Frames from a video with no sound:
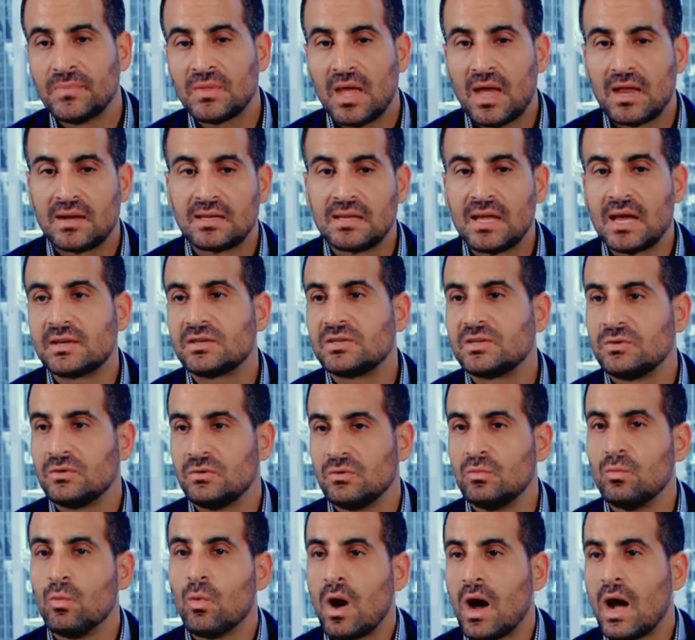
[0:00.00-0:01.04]
and get to
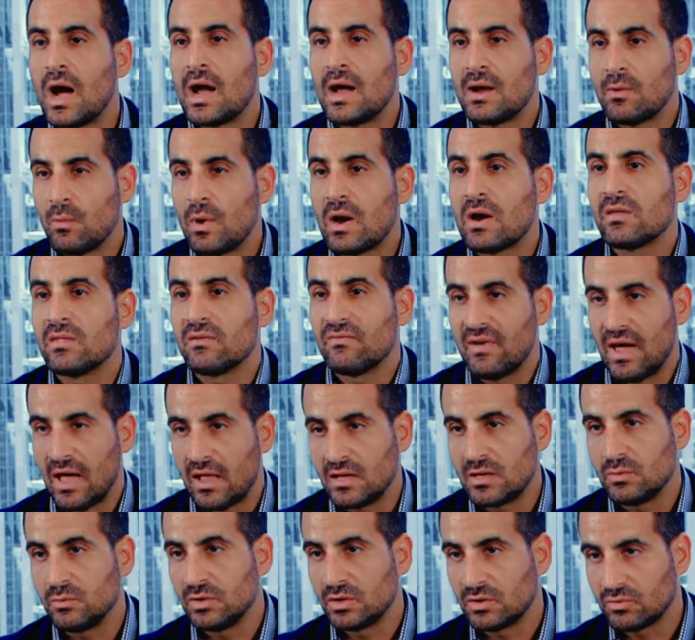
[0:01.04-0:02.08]
where the
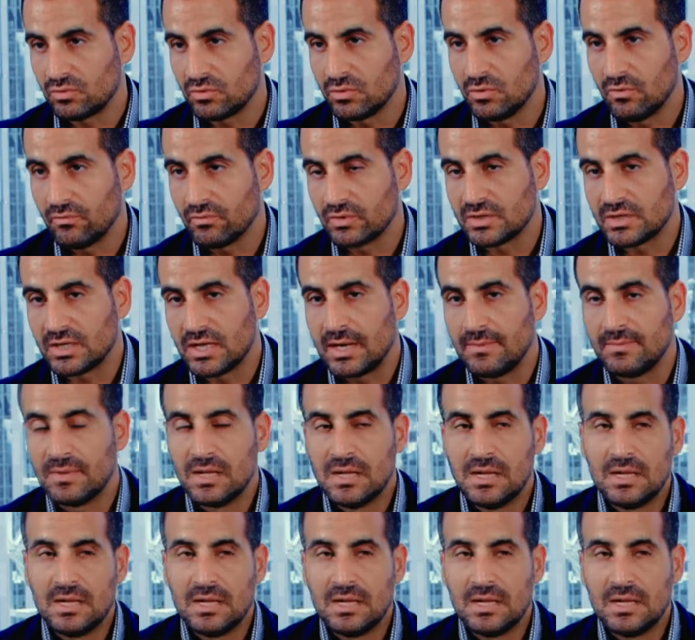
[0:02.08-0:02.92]
value will accrue over time.